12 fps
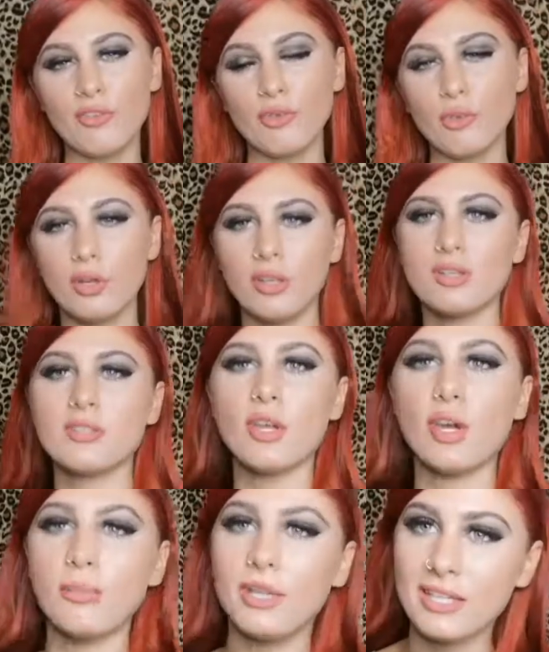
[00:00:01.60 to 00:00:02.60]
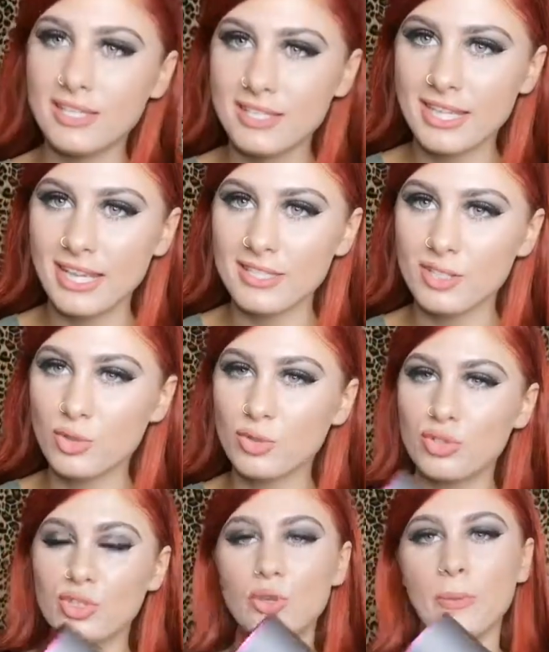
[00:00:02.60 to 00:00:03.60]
everyone, so I'm here today to talk to